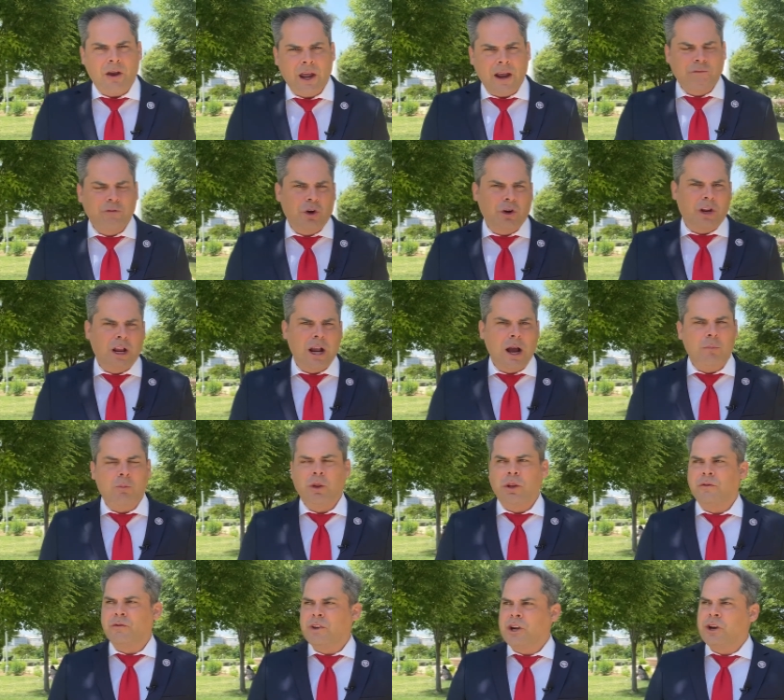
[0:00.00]
After a
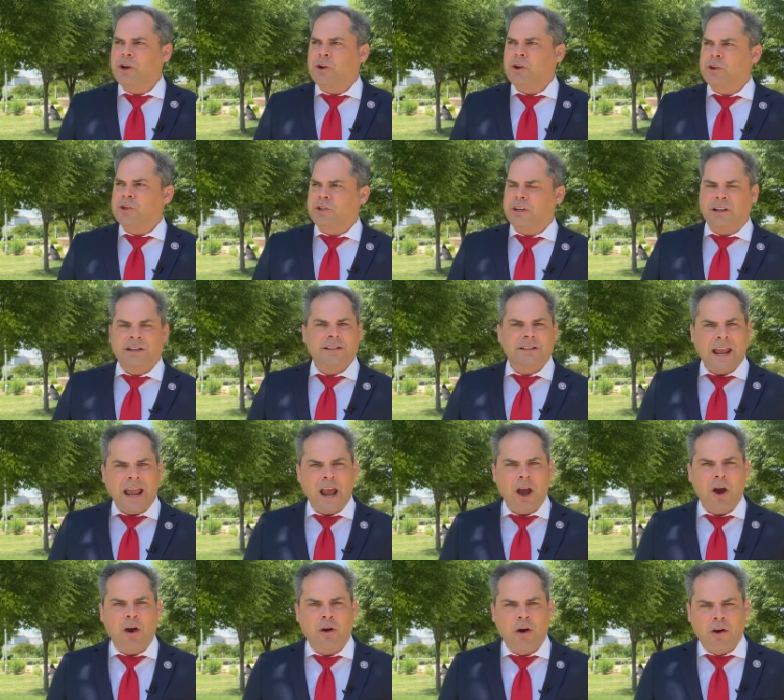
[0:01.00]
couple of years, it is
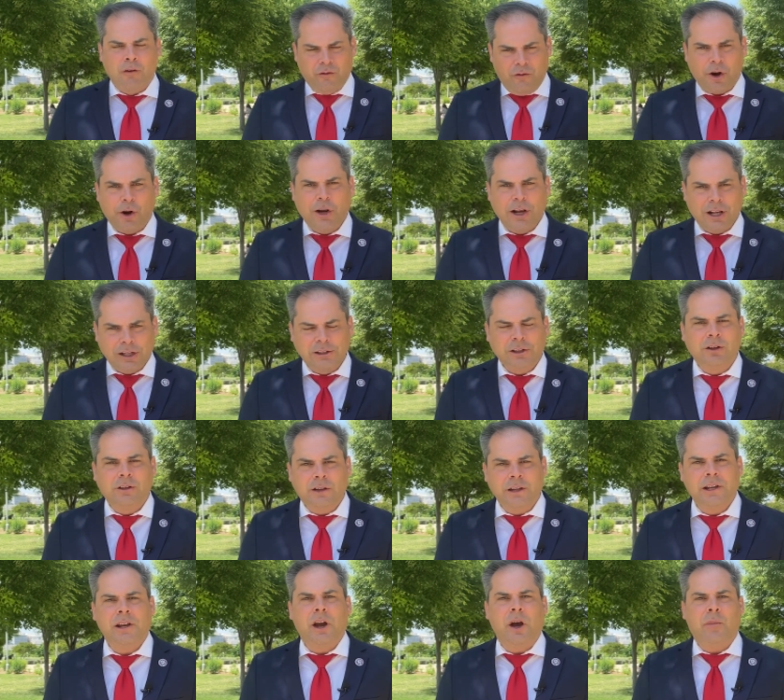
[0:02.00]
now very
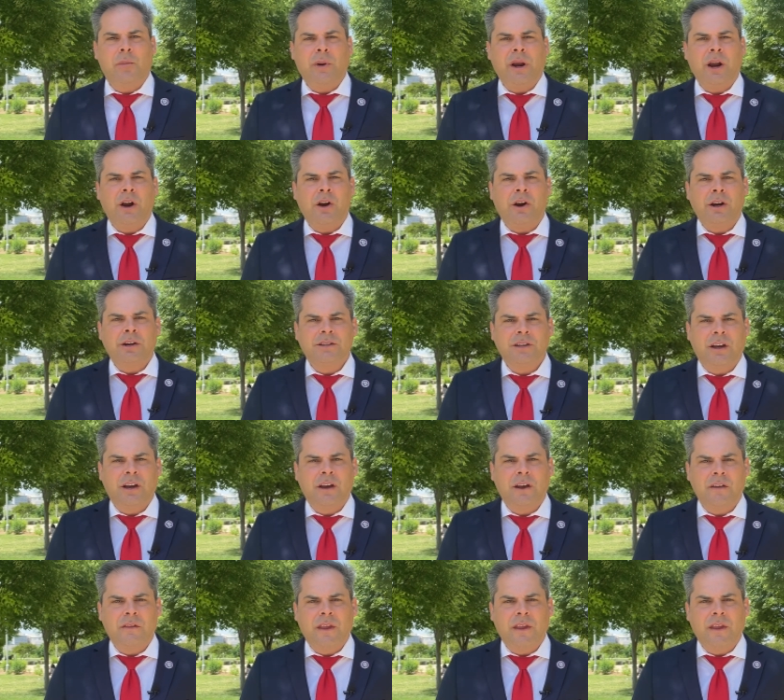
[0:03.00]
clearly apparent uh,